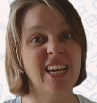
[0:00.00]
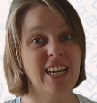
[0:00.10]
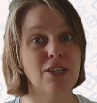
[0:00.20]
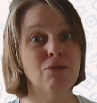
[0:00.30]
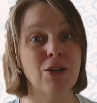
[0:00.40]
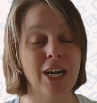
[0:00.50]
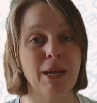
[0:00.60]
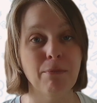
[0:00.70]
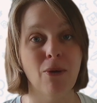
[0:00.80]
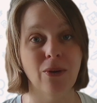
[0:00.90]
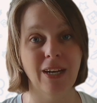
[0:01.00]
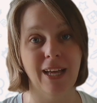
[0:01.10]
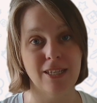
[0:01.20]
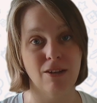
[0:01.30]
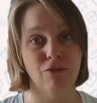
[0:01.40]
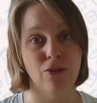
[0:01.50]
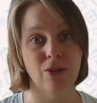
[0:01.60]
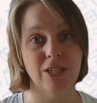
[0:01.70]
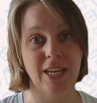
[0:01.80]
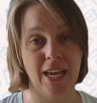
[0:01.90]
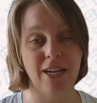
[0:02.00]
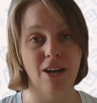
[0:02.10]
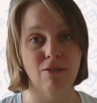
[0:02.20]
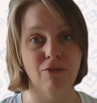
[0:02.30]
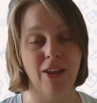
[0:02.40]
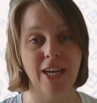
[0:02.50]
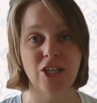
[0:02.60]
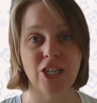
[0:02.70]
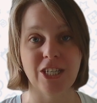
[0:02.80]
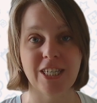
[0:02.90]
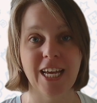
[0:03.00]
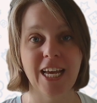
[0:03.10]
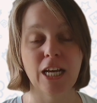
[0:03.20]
is a really important lesson for us in our reflections,